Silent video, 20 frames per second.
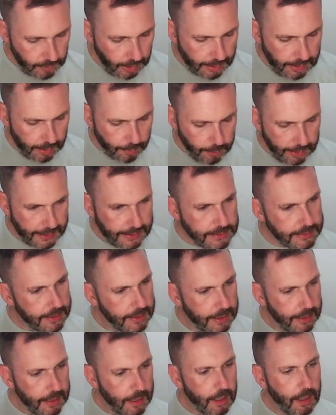and I went
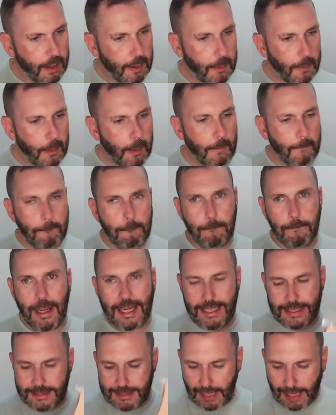
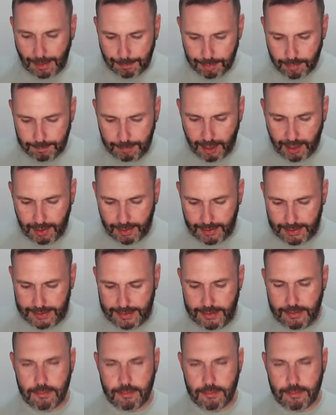baked apple pie